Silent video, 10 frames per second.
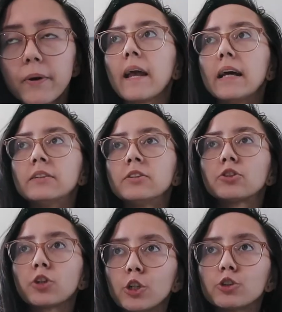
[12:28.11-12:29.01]
and
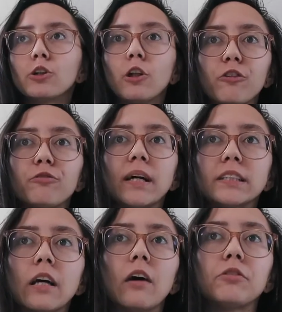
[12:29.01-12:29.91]
start to love
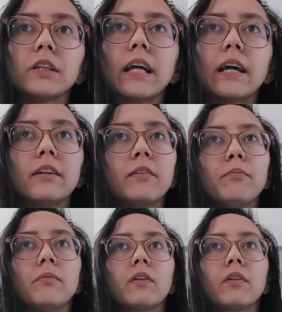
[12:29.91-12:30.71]
myself again,